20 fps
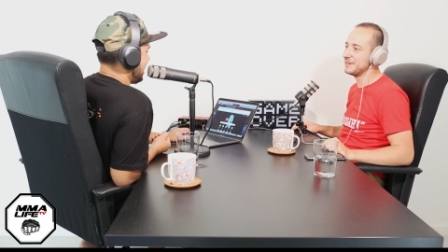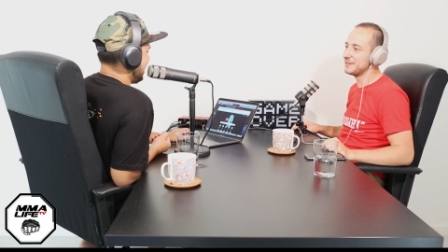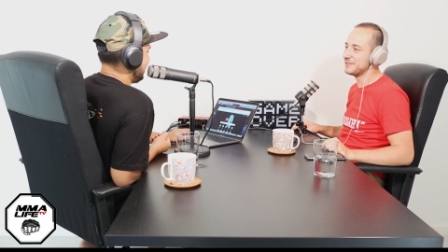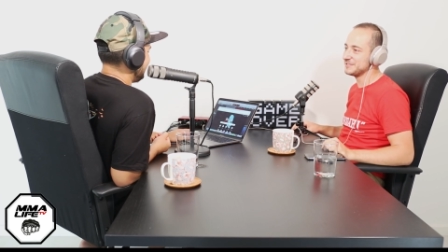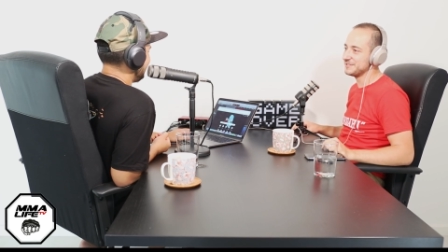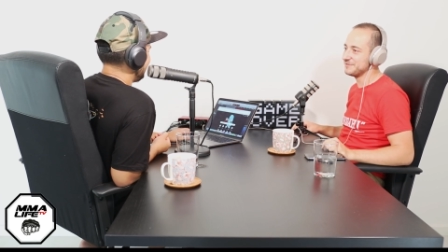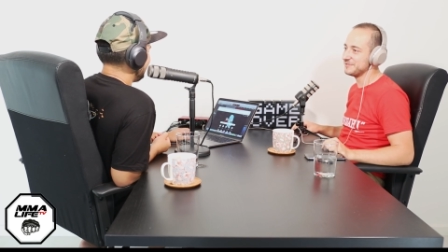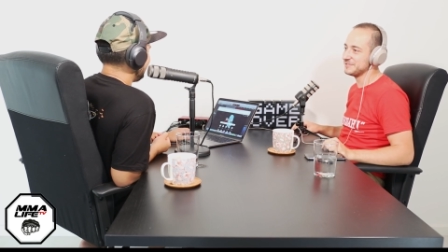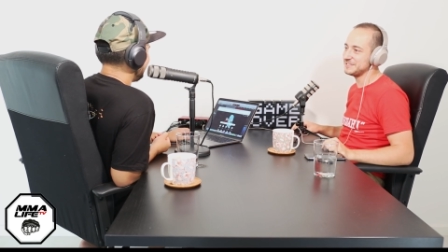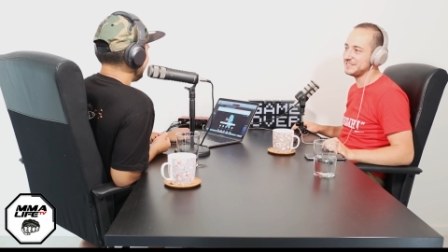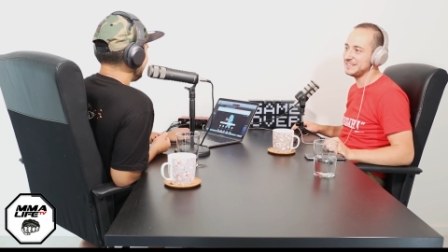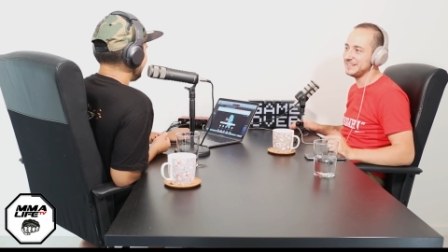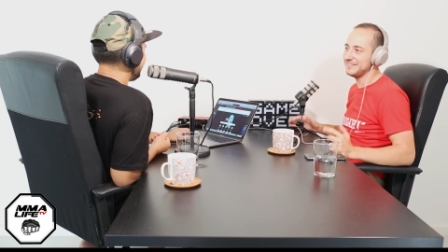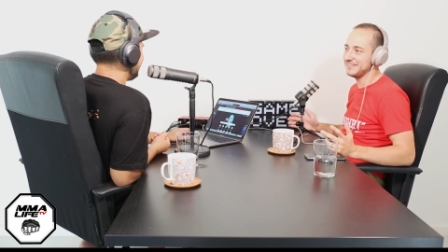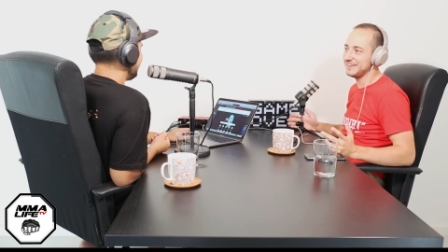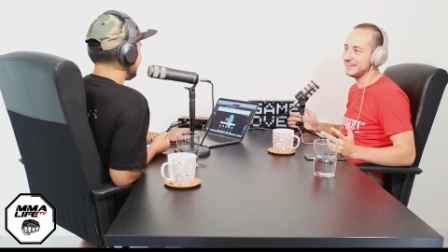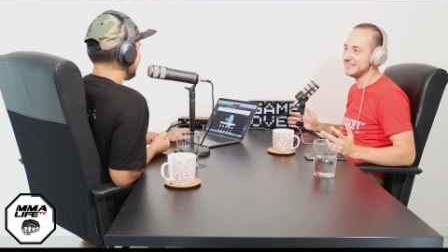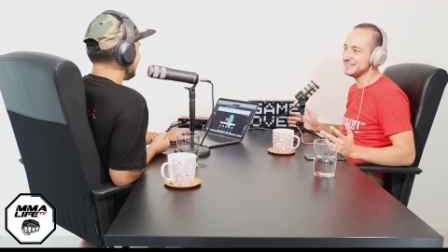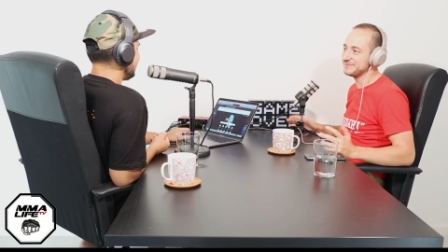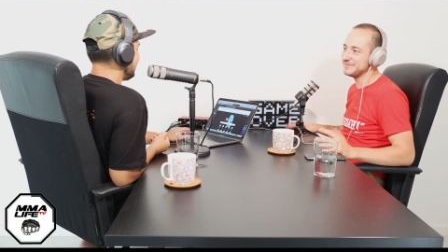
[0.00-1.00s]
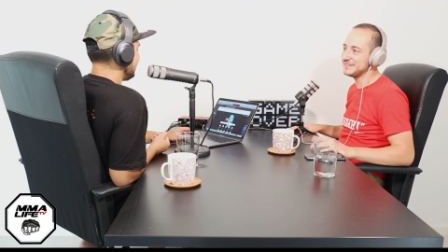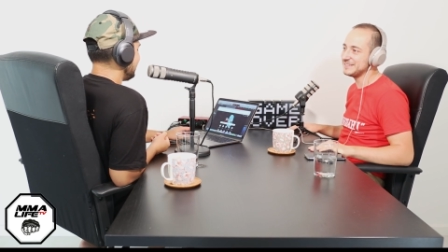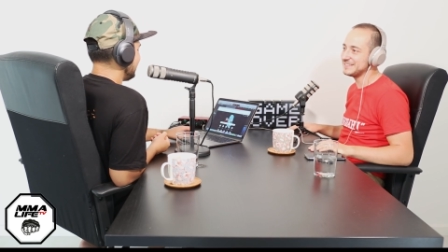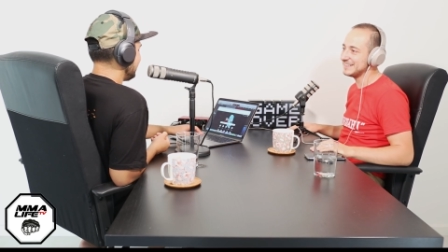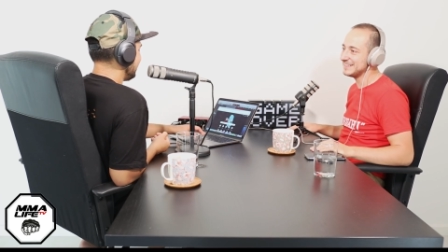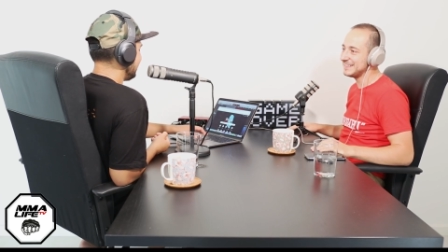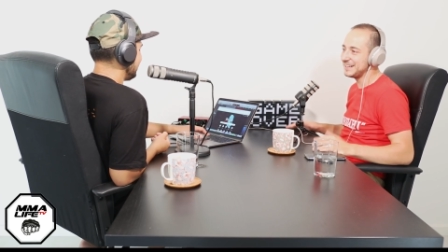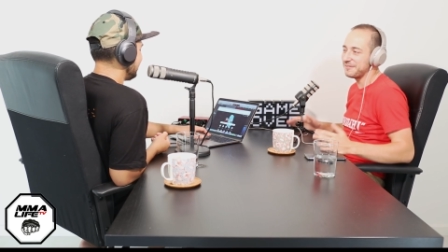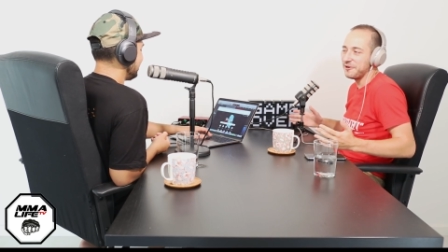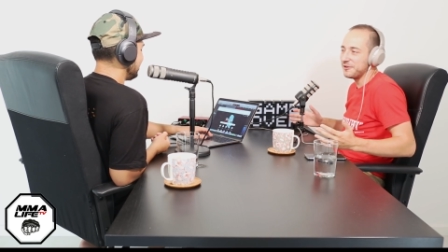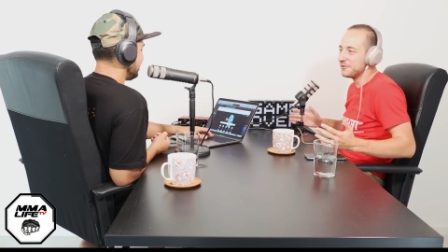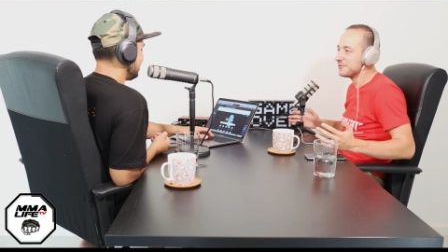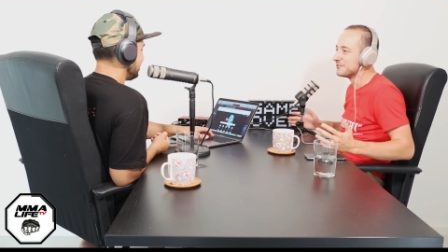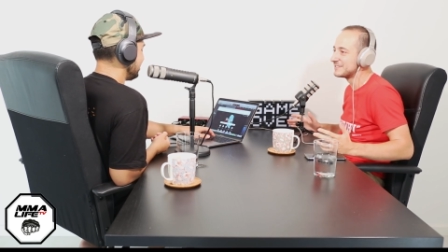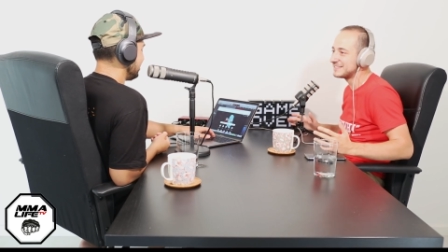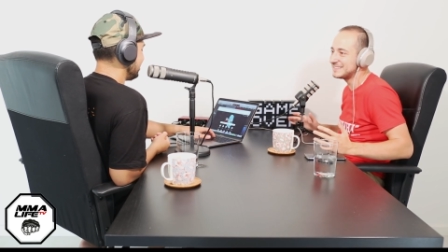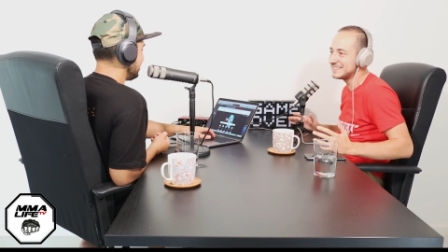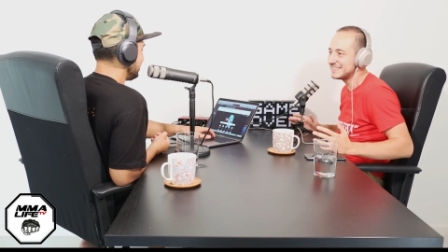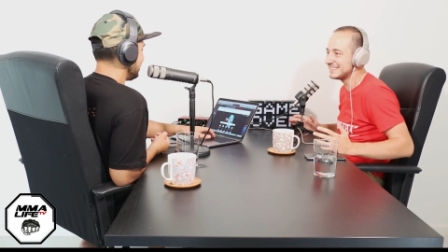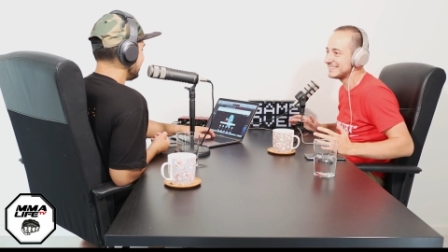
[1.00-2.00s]
because of what Stephen A. Smith said. They won't
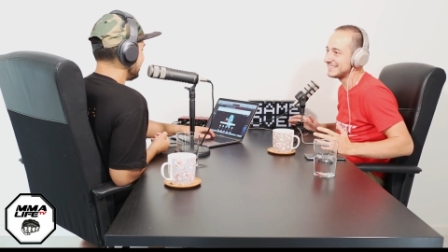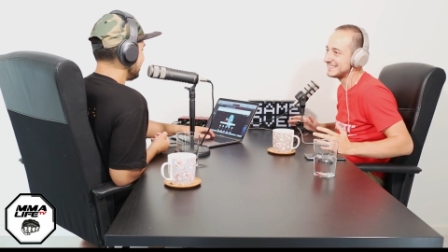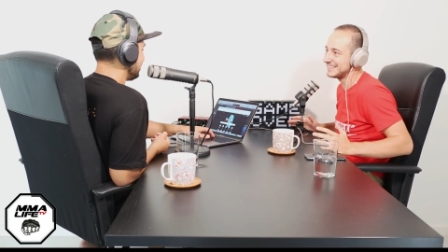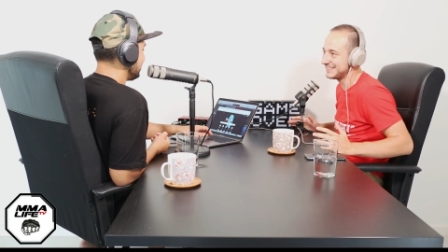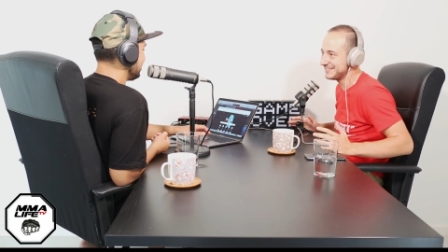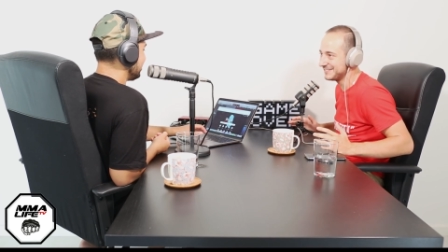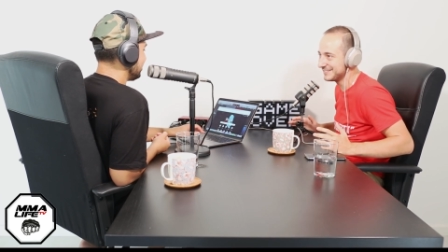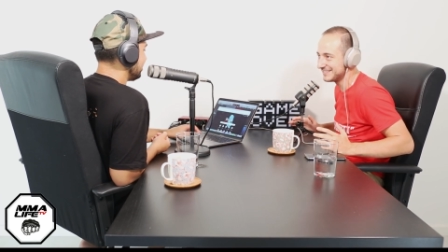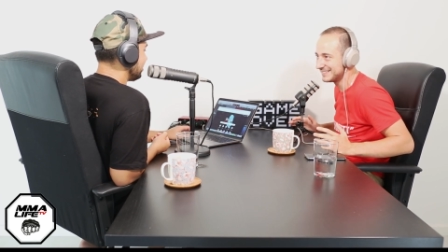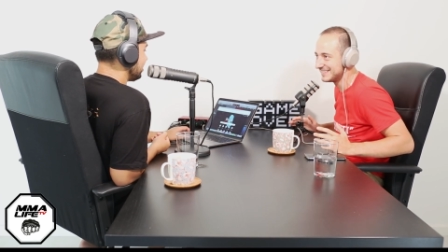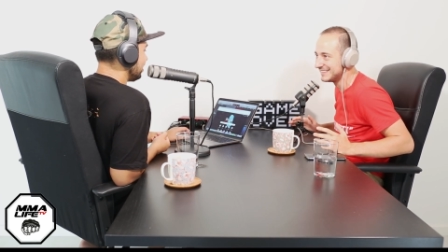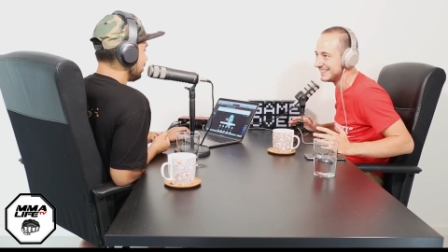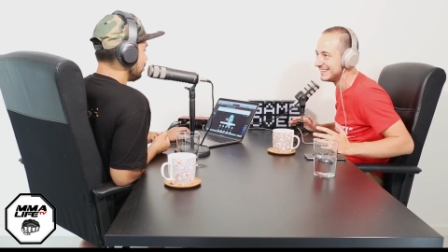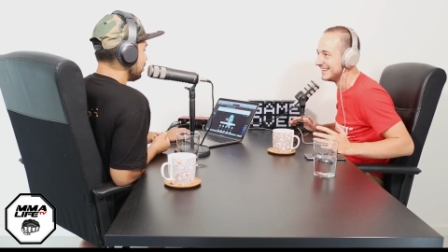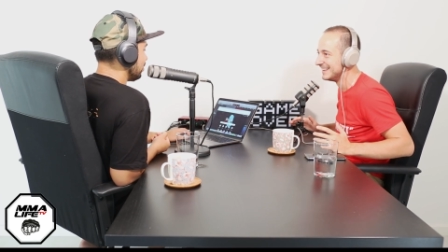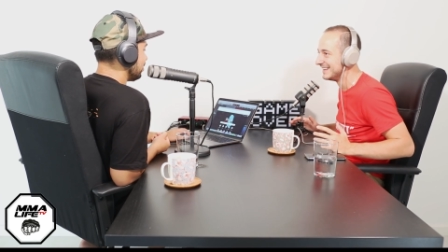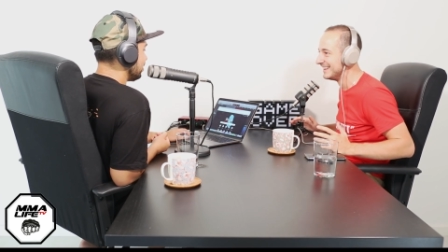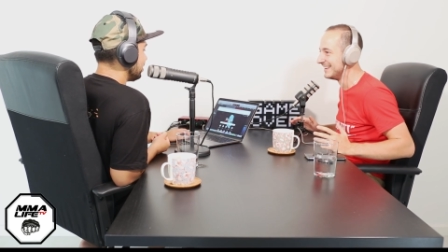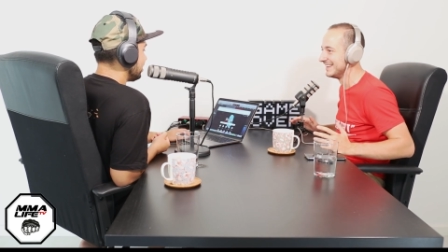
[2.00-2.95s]
lose ticket sales. They won't.